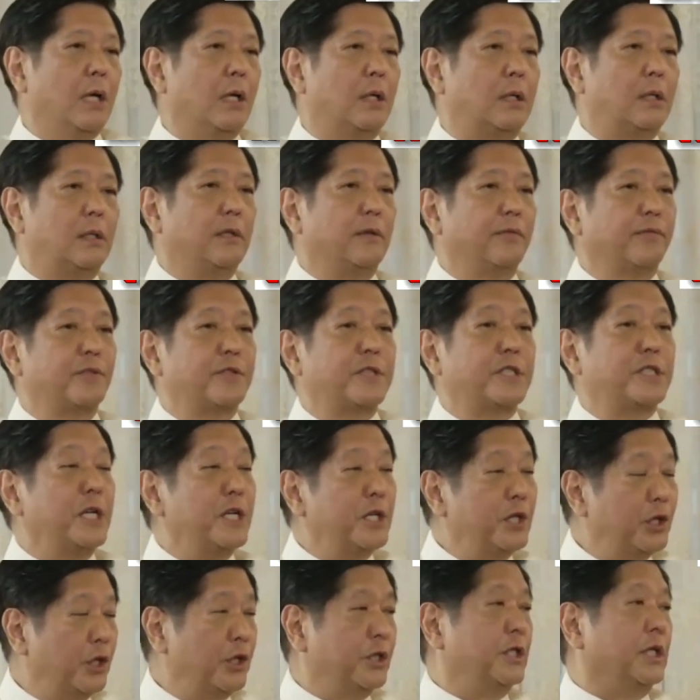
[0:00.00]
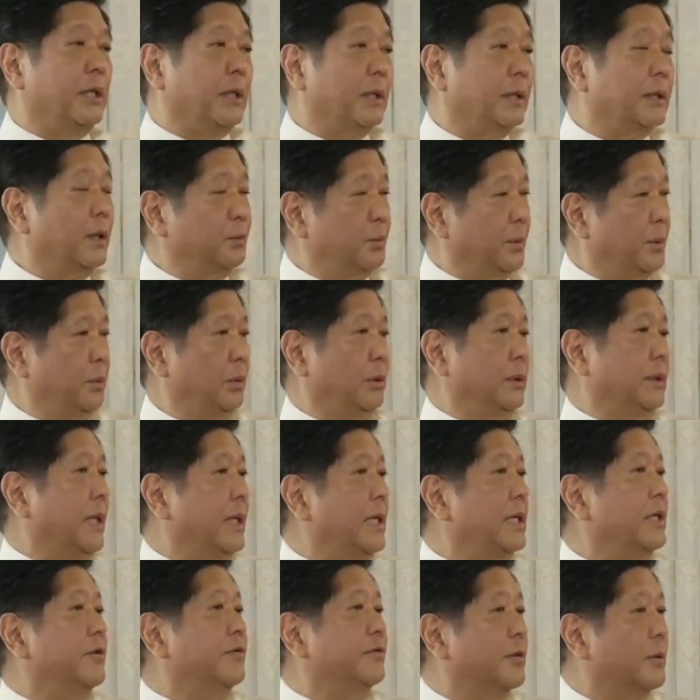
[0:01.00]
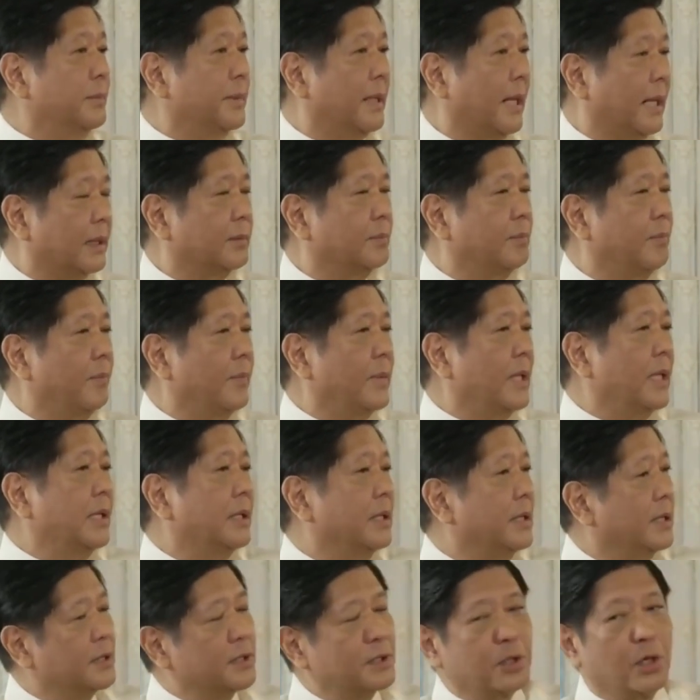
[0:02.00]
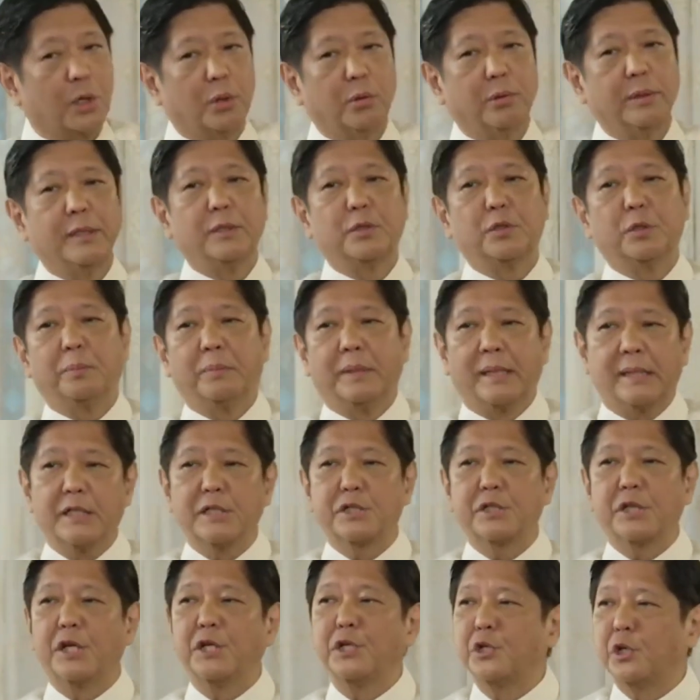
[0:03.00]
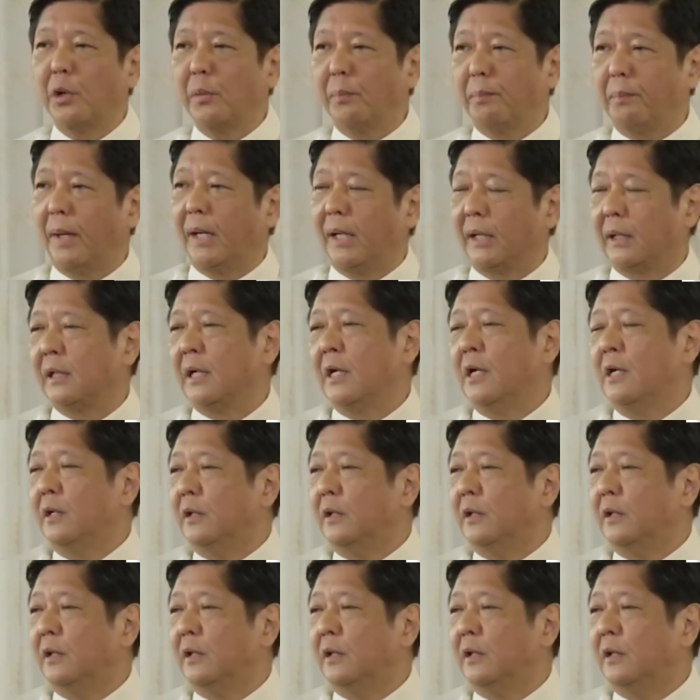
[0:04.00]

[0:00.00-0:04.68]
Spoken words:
of synergy that we will gain from that is going to be an essential part